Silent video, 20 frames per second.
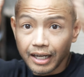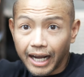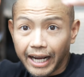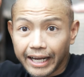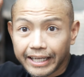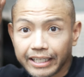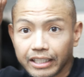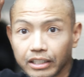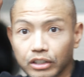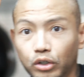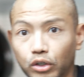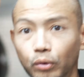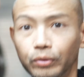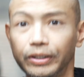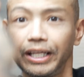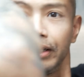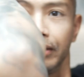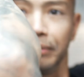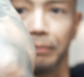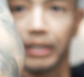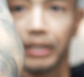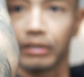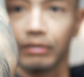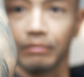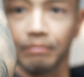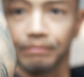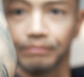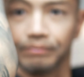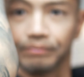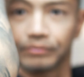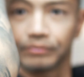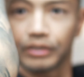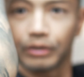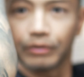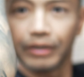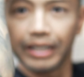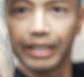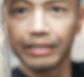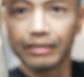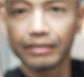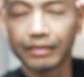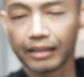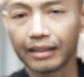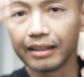I can go down the middle, right?